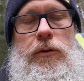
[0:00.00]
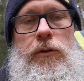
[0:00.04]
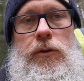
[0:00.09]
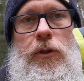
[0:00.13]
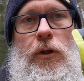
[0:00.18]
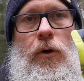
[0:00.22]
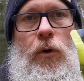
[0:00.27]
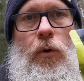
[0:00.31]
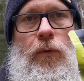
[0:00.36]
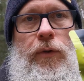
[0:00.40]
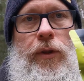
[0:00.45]

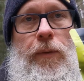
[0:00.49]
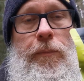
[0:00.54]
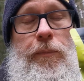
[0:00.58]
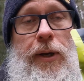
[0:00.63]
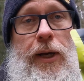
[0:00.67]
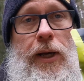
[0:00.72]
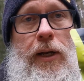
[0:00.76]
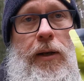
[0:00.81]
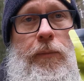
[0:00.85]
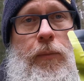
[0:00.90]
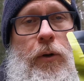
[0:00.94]
So the
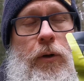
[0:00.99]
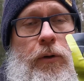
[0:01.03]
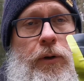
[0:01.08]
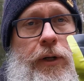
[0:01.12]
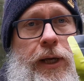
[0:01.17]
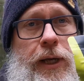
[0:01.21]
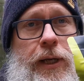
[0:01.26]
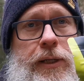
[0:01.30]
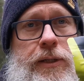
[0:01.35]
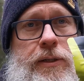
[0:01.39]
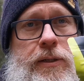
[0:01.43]
penne
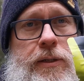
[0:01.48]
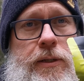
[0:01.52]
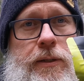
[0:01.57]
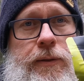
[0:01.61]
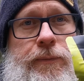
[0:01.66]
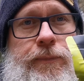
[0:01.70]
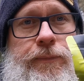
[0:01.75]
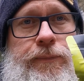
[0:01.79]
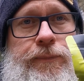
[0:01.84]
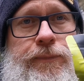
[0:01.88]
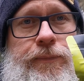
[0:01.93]
bolognese
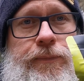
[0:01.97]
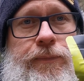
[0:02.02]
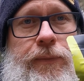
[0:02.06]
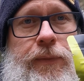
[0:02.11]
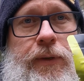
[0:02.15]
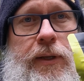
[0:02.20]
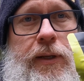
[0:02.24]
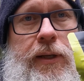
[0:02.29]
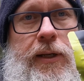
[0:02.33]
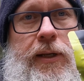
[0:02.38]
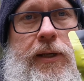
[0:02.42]

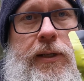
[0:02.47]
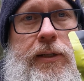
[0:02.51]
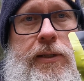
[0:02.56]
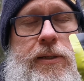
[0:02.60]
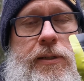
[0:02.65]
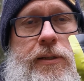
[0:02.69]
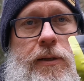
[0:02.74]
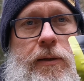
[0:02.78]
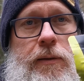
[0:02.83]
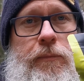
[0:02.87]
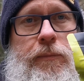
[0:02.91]

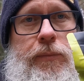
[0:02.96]
is